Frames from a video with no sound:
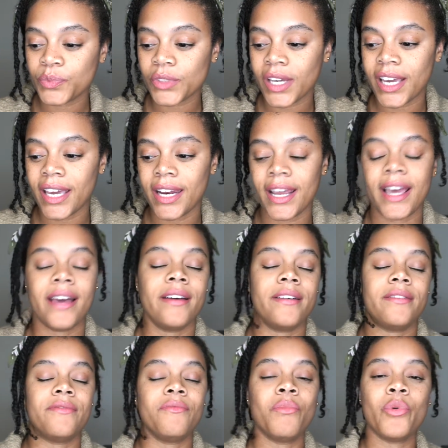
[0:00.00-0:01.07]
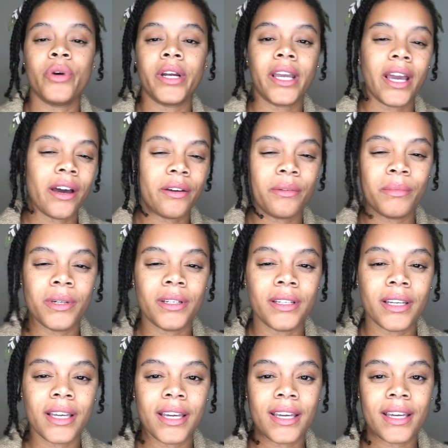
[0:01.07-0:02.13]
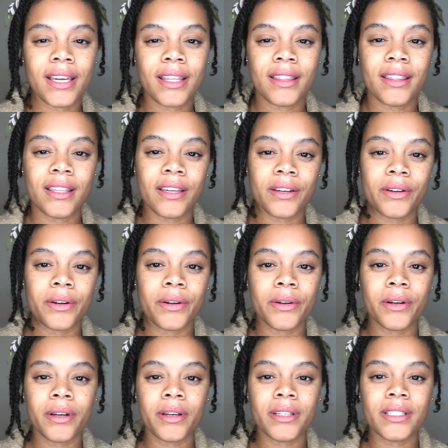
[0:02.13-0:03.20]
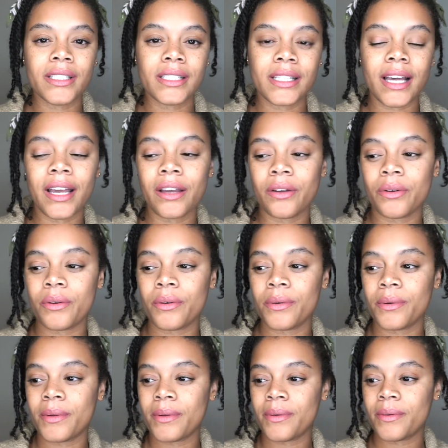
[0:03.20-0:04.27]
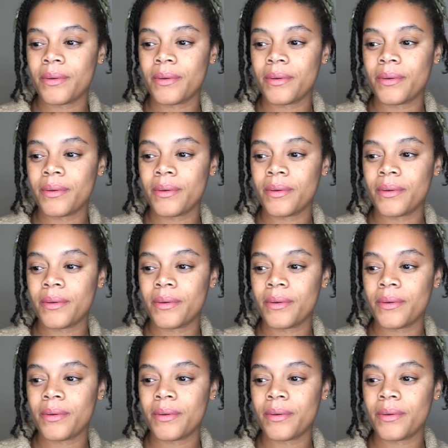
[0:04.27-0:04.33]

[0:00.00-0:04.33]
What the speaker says: can have more accountability in their cycle,